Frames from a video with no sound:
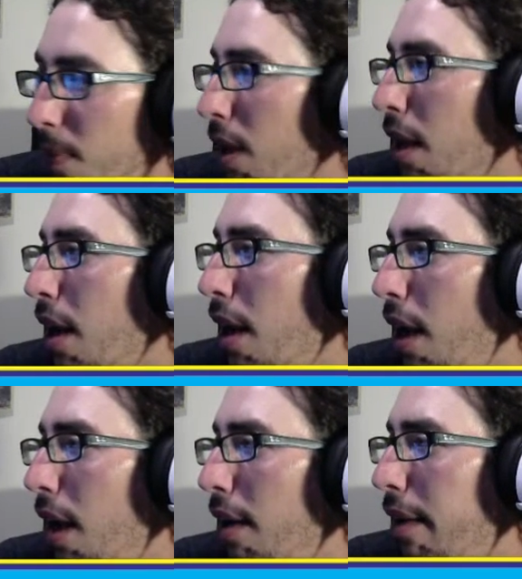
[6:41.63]

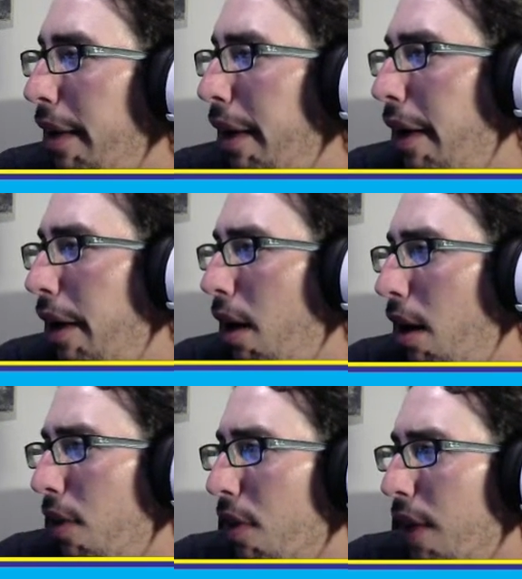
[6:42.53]
And other
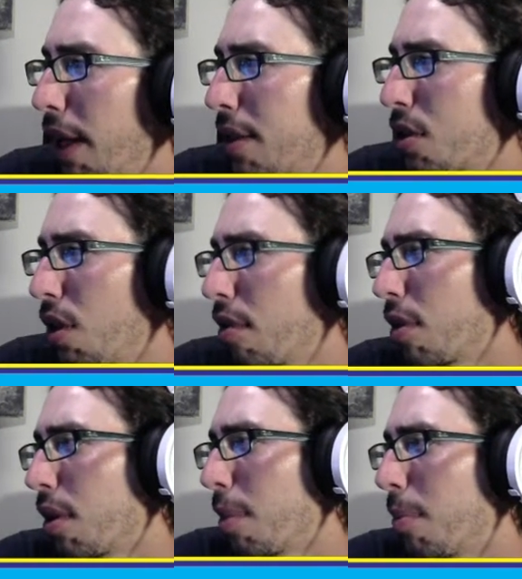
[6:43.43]
than that, that's all I've really
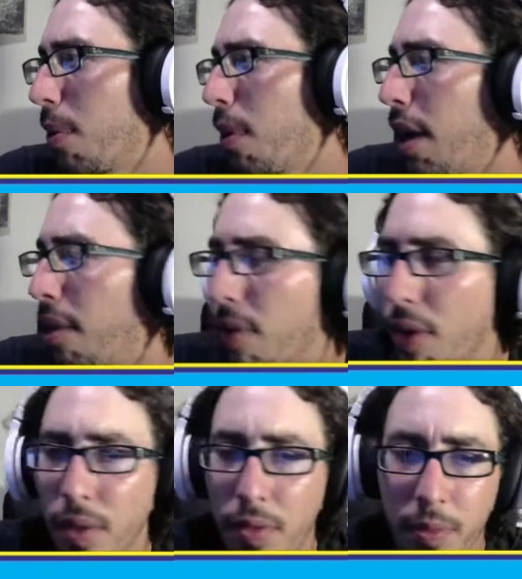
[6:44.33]
been
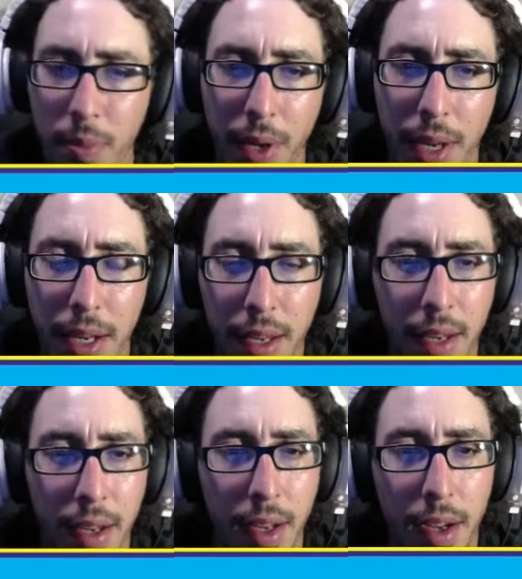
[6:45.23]
I've played.
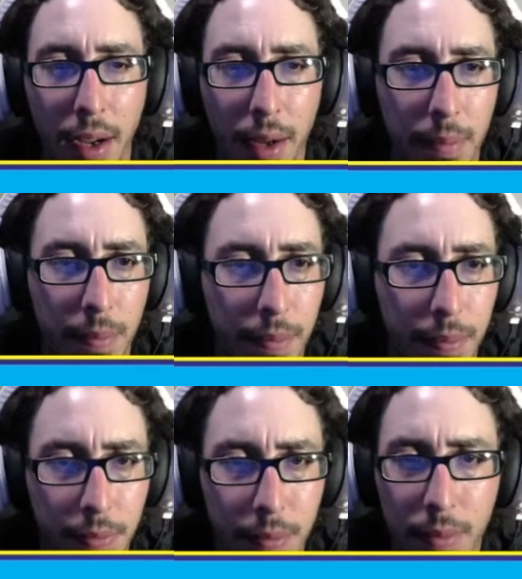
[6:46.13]
It's going
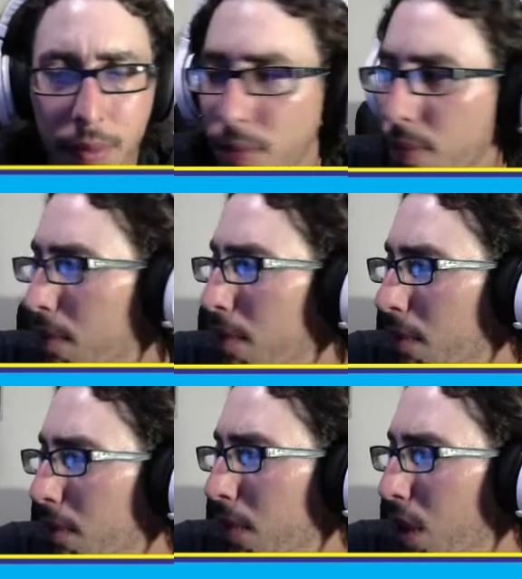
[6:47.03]

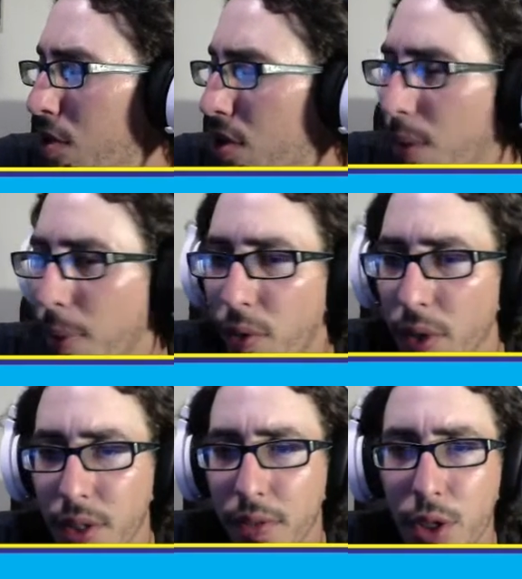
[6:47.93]
to be a
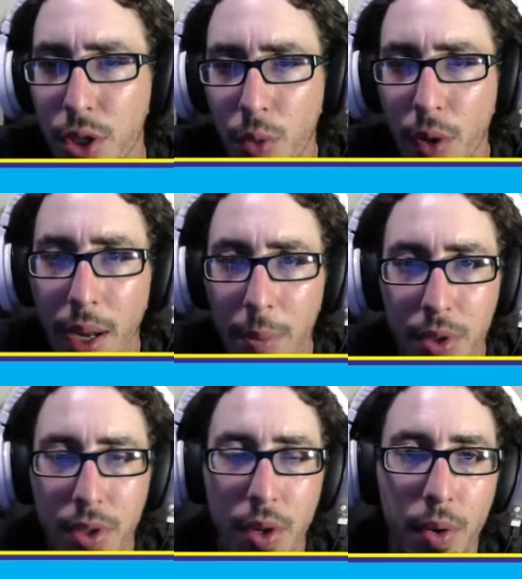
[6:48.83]
relatively short
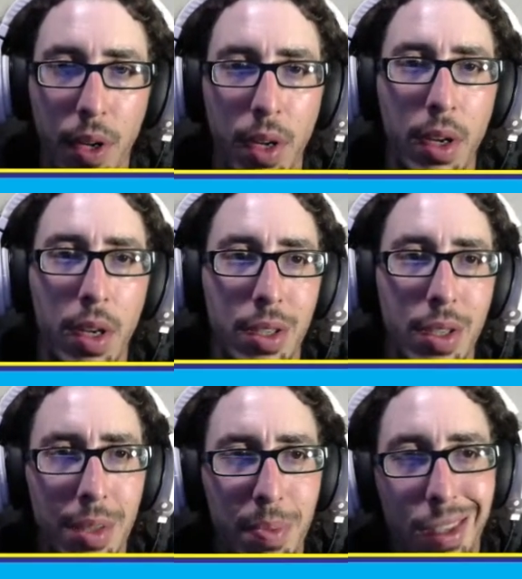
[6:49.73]
episode, just
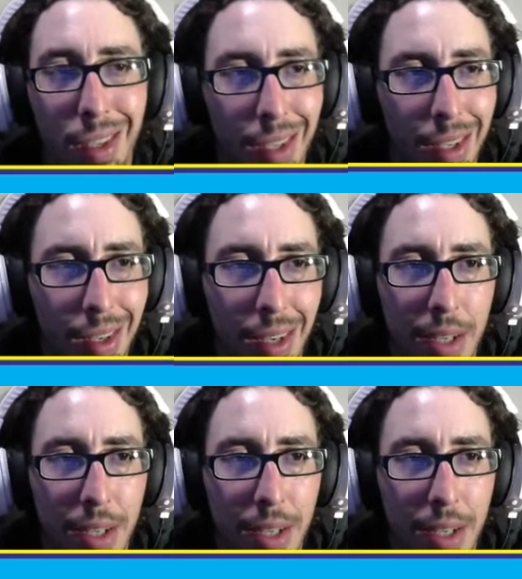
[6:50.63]
because there hasn't